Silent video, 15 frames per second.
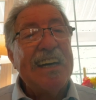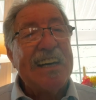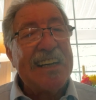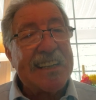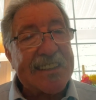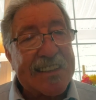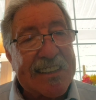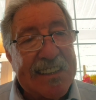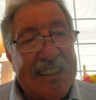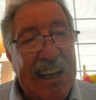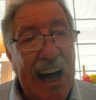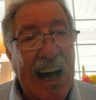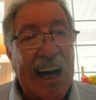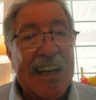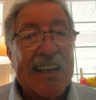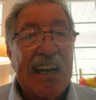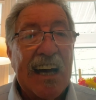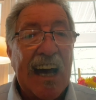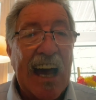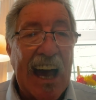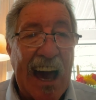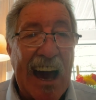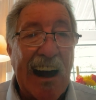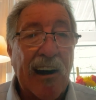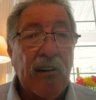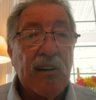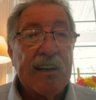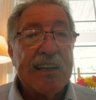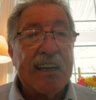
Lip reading: It's not how